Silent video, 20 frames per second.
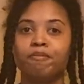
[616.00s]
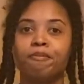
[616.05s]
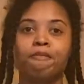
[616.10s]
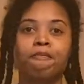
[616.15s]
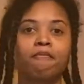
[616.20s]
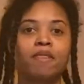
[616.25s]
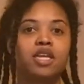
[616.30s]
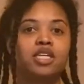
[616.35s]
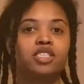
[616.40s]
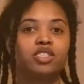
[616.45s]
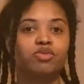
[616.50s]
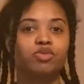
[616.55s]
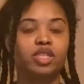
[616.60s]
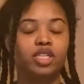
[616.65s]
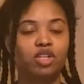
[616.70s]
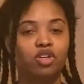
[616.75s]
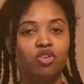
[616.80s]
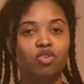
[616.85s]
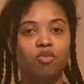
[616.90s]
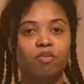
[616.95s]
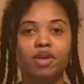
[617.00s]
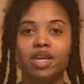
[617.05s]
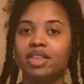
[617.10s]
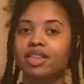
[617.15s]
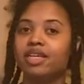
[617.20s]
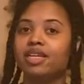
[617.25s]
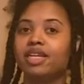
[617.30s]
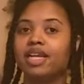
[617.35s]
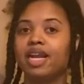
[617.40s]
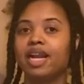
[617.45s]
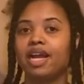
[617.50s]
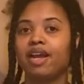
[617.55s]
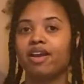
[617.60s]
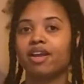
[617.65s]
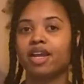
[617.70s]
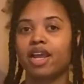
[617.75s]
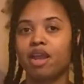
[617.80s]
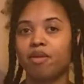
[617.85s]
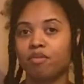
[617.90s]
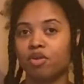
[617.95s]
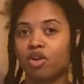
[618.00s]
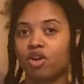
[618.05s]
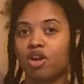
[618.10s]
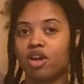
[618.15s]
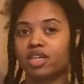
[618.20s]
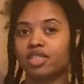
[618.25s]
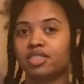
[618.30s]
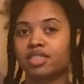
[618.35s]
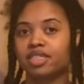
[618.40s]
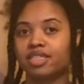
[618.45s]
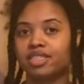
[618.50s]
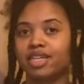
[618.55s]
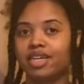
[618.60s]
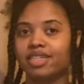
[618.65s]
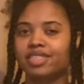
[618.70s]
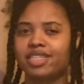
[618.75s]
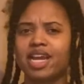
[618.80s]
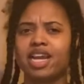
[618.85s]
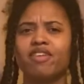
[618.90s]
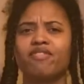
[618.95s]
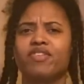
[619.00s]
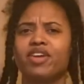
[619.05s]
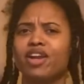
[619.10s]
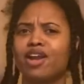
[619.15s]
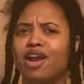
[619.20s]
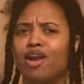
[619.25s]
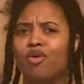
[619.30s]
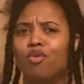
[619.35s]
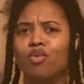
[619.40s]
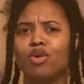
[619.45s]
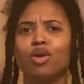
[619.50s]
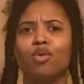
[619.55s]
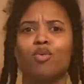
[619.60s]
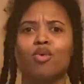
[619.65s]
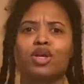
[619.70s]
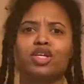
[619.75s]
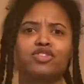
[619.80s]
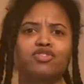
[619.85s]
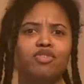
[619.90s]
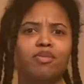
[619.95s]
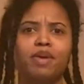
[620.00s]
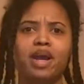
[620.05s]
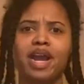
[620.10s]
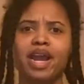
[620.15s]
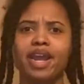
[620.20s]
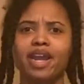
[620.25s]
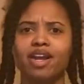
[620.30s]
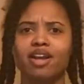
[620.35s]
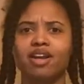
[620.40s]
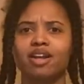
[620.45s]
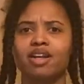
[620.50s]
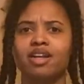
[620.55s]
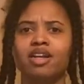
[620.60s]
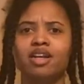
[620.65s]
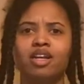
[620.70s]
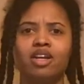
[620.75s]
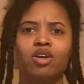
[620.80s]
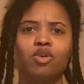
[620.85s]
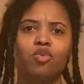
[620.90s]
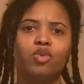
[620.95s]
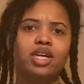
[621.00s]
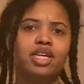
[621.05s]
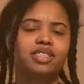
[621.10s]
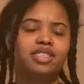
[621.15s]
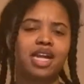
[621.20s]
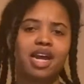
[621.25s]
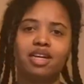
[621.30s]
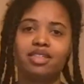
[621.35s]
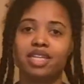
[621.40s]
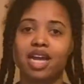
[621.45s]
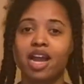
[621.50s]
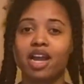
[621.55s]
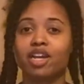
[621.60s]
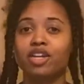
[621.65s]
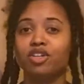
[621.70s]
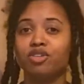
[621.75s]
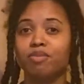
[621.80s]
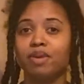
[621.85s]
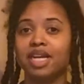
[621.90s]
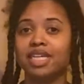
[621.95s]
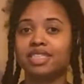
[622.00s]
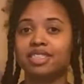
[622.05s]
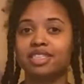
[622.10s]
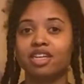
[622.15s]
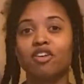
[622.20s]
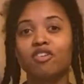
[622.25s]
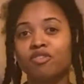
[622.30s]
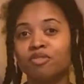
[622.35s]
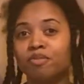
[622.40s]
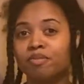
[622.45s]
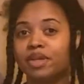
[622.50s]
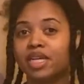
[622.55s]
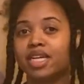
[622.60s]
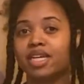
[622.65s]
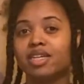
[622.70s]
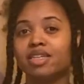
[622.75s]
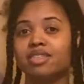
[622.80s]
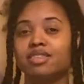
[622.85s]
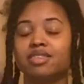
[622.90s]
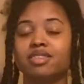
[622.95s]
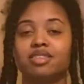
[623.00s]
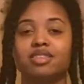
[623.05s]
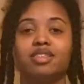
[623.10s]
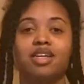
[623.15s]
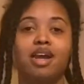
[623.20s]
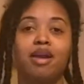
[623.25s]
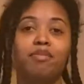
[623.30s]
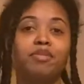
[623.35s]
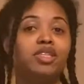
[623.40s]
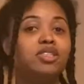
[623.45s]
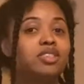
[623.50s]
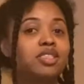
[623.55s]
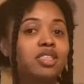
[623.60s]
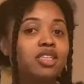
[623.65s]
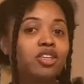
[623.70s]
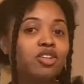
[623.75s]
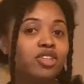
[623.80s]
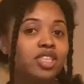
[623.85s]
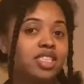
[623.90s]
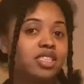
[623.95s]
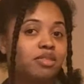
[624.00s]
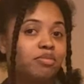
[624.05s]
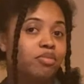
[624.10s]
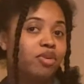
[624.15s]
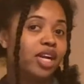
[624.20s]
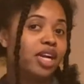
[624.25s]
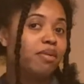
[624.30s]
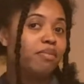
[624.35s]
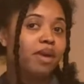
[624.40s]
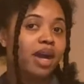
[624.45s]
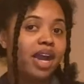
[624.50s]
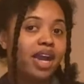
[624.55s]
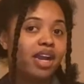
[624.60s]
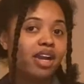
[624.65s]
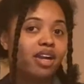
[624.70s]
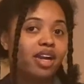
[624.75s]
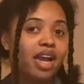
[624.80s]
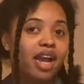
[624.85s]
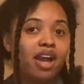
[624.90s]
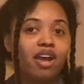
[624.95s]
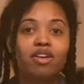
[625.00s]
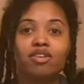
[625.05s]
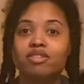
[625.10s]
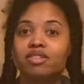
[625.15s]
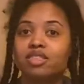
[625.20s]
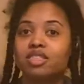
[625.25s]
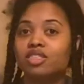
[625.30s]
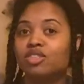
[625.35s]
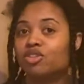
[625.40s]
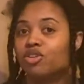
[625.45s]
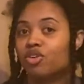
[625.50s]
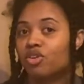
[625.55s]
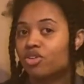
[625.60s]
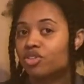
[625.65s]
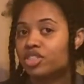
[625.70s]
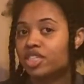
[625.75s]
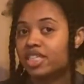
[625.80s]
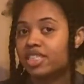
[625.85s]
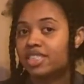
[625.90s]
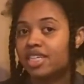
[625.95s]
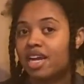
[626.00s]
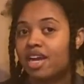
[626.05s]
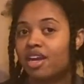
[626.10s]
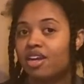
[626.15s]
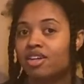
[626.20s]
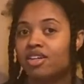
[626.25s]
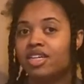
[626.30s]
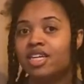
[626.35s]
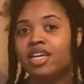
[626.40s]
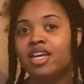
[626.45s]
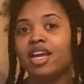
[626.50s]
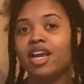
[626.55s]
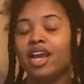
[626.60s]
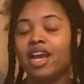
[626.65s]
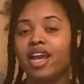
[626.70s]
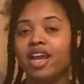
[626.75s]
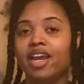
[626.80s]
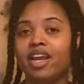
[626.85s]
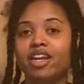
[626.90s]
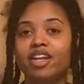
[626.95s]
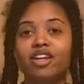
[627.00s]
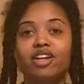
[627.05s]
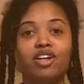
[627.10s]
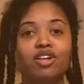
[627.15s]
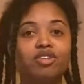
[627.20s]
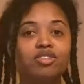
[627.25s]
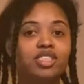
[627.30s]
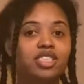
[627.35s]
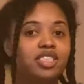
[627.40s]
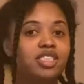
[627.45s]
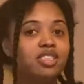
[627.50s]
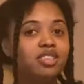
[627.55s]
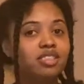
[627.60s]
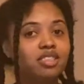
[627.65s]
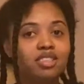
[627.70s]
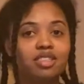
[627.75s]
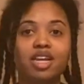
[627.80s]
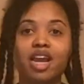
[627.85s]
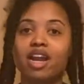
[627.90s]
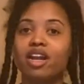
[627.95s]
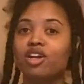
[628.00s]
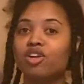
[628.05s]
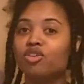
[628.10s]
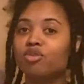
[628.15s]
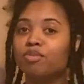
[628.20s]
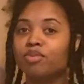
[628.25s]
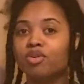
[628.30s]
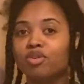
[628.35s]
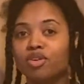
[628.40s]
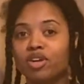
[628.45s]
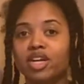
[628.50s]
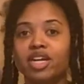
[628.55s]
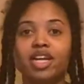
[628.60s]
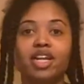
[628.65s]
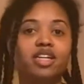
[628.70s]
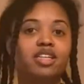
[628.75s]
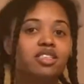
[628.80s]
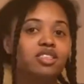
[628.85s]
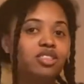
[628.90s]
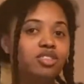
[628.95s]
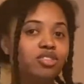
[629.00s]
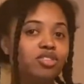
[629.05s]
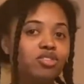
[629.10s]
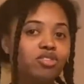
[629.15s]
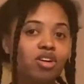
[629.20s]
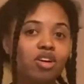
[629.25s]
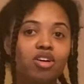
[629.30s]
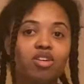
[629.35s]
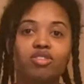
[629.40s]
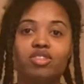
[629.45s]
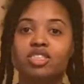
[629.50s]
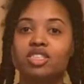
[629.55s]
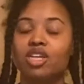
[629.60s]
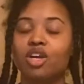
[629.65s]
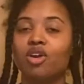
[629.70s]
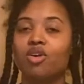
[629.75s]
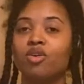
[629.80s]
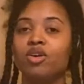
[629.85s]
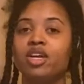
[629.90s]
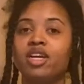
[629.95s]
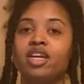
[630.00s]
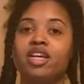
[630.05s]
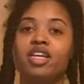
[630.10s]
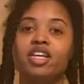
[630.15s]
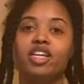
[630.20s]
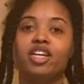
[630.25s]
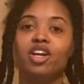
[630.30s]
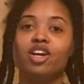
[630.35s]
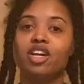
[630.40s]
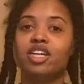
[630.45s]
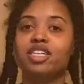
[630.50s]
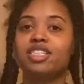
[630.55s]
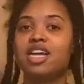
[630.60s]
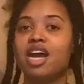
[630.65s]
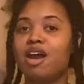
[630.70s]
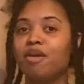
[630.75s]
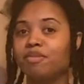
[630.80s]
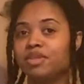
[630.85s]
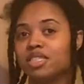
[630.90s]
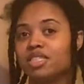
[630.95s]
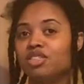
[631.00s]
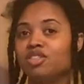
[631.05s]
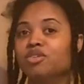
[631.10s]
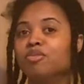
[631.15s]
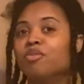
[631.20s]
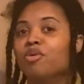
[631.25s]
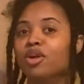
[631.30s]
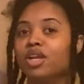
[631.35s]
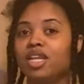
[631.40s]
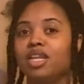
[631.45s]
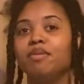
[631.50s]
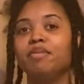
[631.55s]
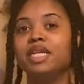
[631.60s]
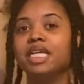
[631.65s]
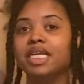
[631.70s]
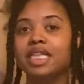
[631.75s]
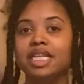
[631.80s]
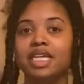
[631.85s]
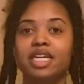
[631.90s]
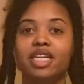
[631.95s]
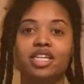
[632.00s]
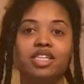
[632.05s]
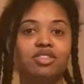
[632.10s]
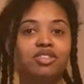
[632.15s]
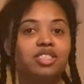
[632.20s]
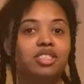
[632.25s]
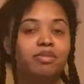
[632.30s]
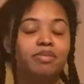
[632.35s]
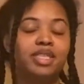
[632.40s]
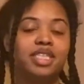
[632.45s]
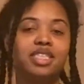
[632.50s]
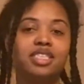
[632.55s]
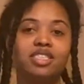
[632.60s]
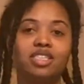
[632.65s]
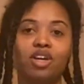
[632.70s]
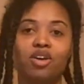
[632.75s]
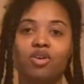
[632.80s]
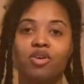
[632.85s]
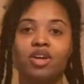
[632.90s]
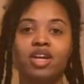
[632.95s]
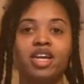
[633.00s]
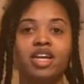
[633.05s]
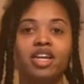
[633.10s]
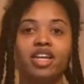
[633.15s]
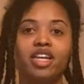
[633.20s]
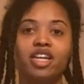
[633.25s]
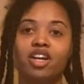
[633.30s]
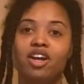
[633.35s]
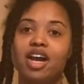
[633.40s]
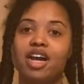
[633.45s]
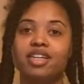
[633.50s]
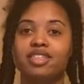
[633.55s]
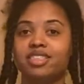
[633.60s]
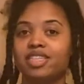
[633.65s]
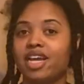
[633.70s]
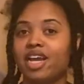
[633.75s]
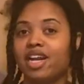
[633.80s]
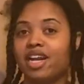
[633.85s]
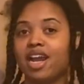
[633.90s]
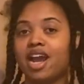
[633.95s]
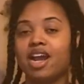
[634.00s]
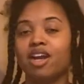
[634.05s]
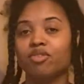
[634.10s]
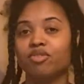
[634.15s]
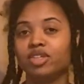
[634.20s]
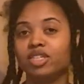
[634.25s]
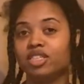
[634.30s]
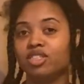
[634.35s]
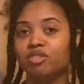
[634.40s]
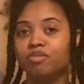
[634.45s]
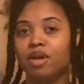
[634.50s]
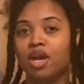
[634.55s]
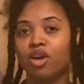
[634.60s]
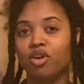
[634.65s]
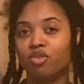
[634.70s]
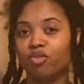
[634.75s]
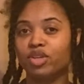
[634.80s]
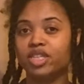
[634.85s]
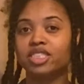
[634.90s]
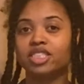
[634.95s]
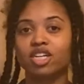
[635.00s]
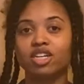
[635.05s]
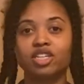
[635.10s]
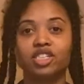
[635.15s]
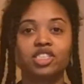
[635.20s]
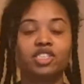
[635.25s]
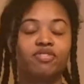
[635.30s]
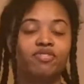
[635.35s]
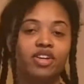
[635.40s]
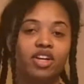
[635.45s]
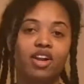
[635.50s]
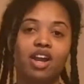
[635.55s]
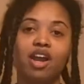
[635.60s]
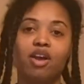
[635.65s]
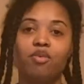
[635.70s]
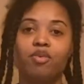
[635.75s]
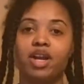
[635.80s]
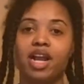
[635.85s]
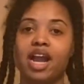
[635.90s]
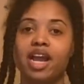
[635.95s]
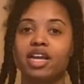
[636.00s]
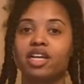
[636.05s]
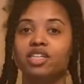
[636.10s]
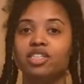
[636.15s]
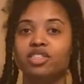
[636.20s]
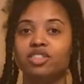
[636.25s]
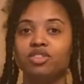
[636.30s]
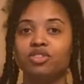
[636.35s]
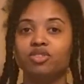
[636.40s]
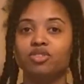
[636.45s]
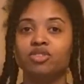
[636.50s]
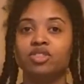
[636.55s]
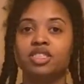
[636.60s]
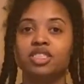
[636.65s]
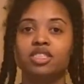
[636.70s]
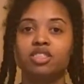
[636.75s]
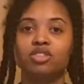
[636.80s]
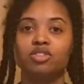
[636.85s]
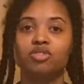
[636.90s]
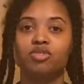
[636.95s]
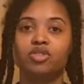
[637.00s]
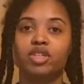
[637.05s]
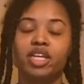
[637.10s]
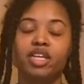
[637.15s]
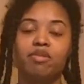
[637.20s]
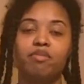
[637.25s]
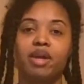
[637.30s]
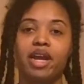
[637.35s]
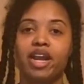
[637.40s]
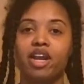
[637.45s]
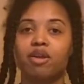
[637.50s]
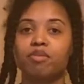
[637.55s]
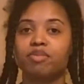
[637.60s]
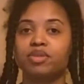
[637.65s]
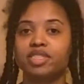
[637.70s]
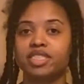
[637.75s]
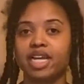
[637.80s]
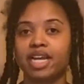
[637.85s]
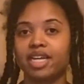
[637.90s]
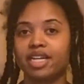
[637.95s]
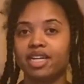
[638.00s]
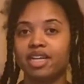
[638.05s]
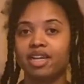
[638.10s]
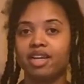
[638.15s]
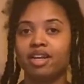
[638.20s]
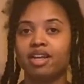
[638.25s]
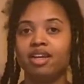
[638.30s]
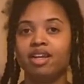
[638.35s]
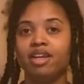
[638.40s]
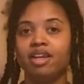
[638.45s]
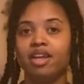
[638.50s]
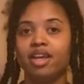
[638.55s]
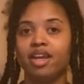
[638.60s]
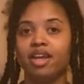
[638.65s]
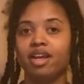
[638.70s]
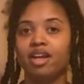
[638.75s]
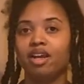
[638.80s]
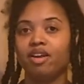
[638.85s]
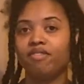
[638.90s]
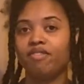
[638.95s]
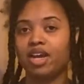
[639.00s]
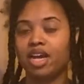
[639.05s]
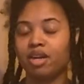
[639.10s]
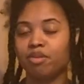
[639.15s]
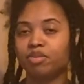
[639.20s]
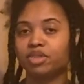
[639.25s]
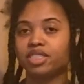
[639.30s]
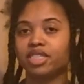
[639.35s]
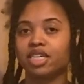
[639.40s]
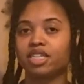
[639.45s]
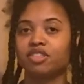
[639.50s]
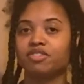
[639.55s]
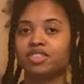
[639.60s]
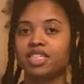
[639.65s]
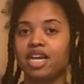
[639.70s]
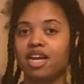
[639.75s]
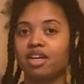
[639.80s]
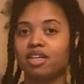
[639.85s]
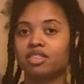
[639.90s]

It's a really cool method that I came across because I just had to figure out what works for my hair, what styles I can do myself, because I'm used to Chris braiding my hair down to do a crochet style. And you know, she's got a newborn and a 2-year-old, so you know, her time is a little more limited than it used to be. So you know, I just had to kind of really do my own research, figure out what I could do to keep my hair protected, and find a protective style.